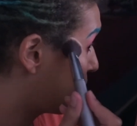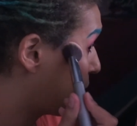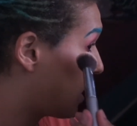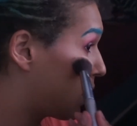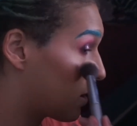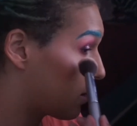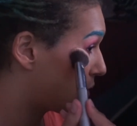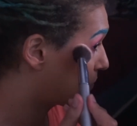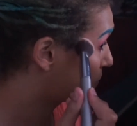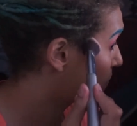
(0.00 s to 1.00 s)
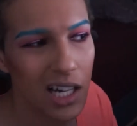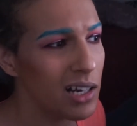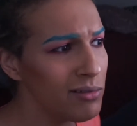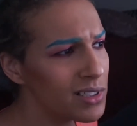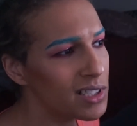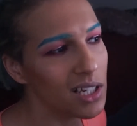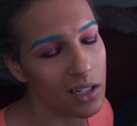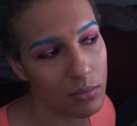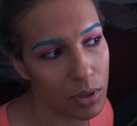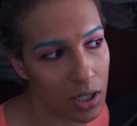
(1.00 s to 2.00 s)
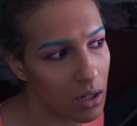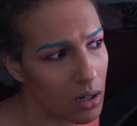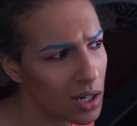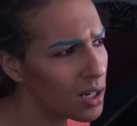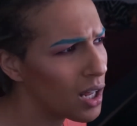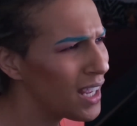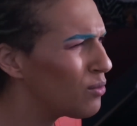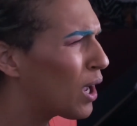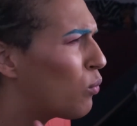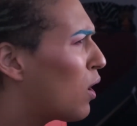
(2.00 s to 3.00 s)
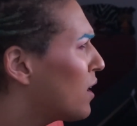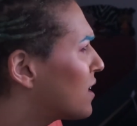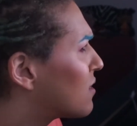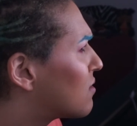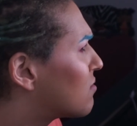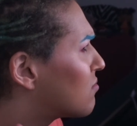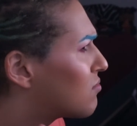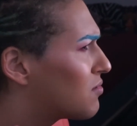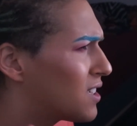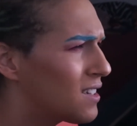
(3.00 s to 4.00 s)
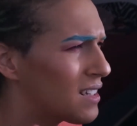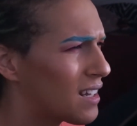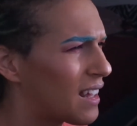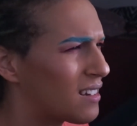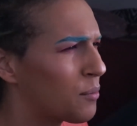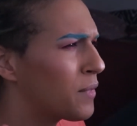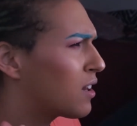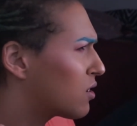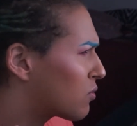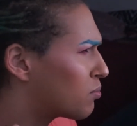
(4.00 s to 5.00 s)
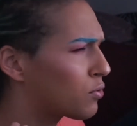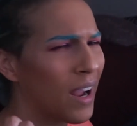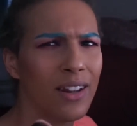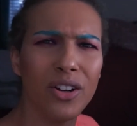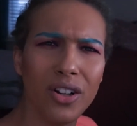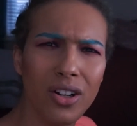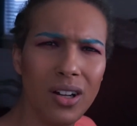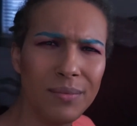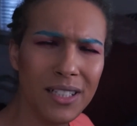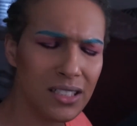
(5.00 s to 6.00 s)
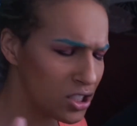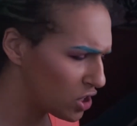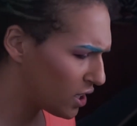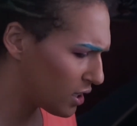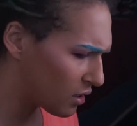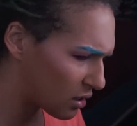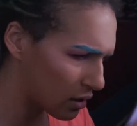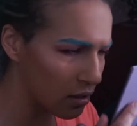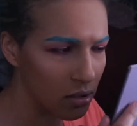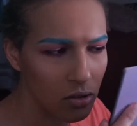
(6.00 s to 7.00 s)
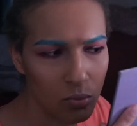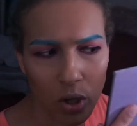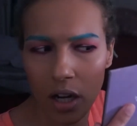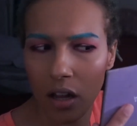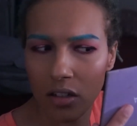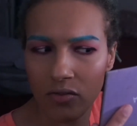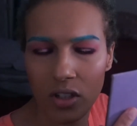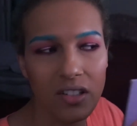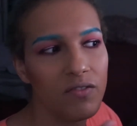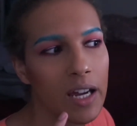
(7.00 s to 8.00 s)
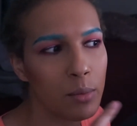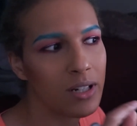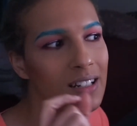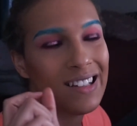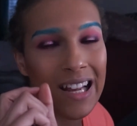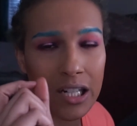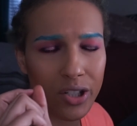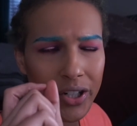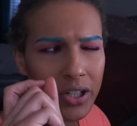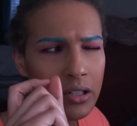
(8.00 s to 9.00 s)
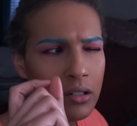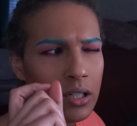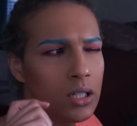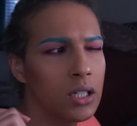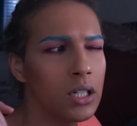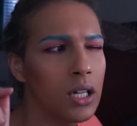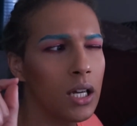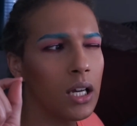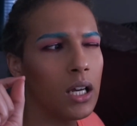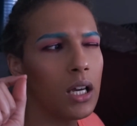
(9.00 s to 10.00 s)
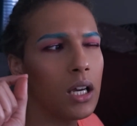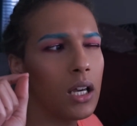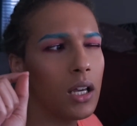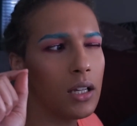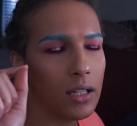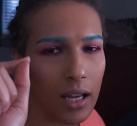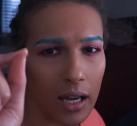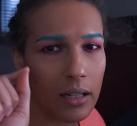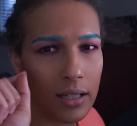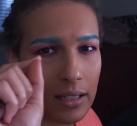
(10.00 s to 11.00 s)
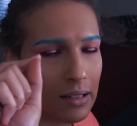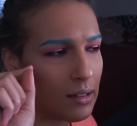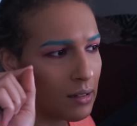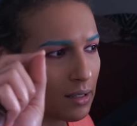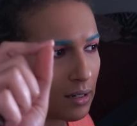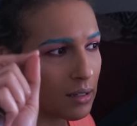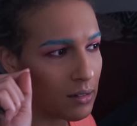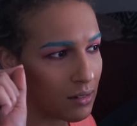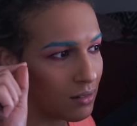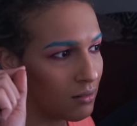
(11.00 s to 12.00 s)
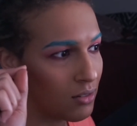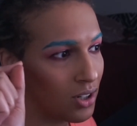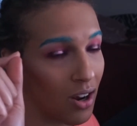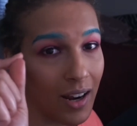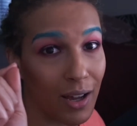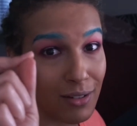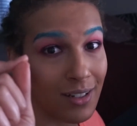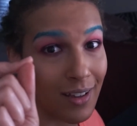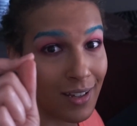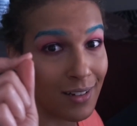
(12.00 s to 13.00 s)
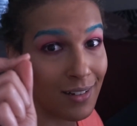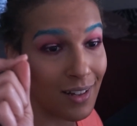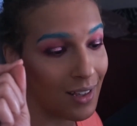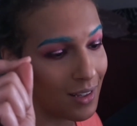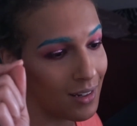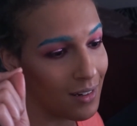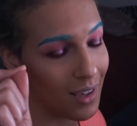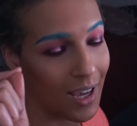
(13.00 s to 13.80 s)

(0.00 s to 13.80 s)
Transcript: pink. I was gonna put on, I wanted just like something a little brighter on my cheeks and a little more colorful and vibrant and saturated. And yet it's getting dark outside and I